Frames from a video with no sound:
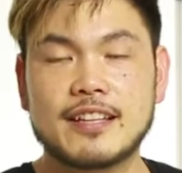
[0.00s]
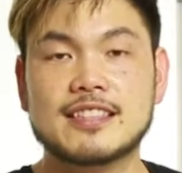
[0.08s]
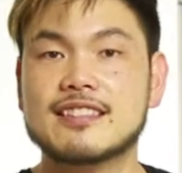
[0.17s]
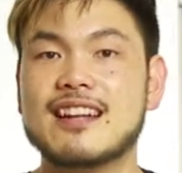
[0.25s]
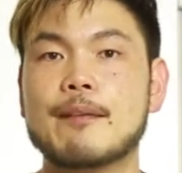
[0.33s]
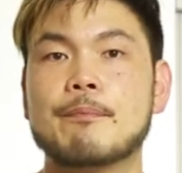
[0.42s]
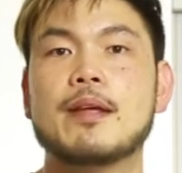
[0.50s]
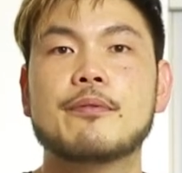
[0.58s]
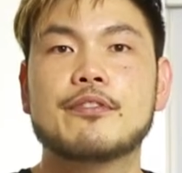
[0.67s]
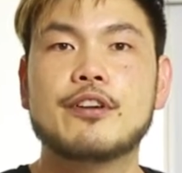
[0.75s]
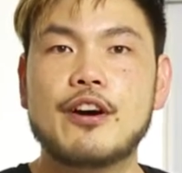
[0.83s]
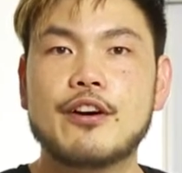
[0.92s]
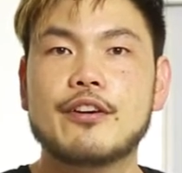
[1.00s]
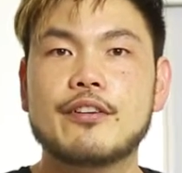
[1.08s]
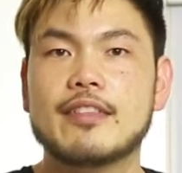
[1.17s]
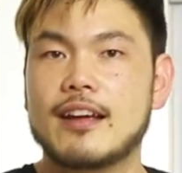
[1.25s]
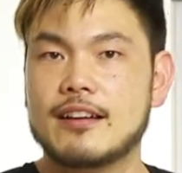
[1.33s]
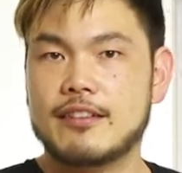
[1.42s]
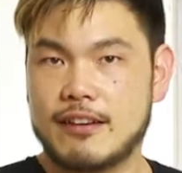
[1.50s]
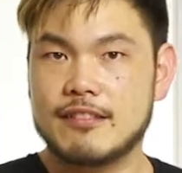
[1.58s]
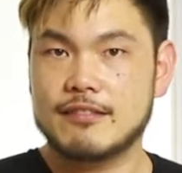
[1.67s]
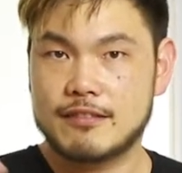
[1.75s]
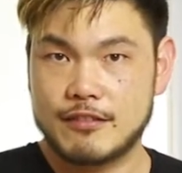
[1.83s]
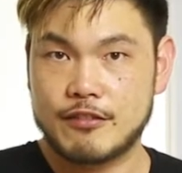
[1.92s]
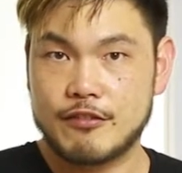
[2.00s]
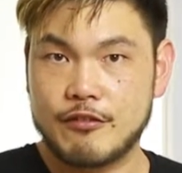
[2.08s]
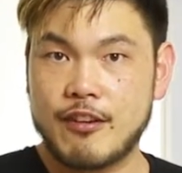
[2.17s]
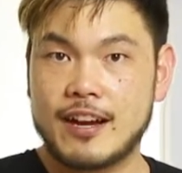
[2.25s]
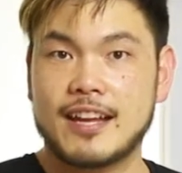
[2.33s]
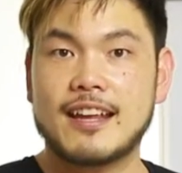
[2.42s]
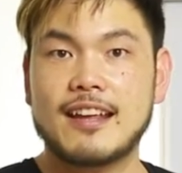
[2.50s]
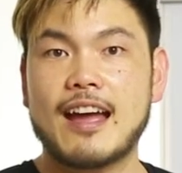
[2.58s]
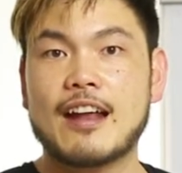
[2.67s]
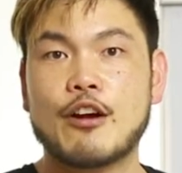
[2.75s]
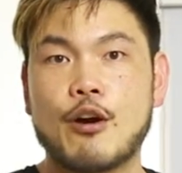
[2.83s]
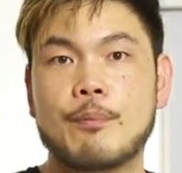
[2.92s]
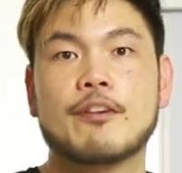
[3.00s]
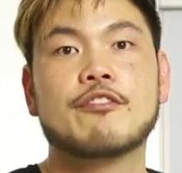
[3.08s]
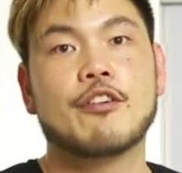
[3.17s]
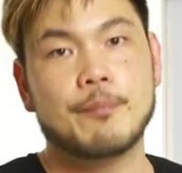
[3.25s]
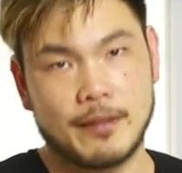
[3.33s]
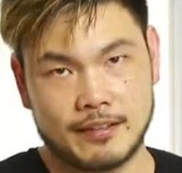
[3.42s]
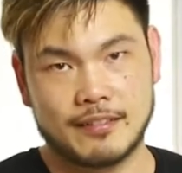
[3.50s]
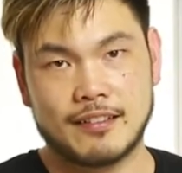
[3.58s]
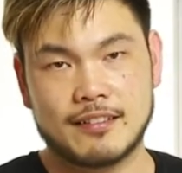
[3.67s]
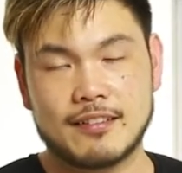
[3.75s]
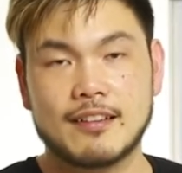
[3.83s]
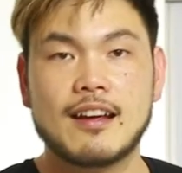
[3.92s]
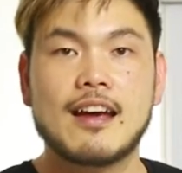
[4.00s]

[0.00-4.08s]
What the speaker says: Just let people know that you're ready and open for business.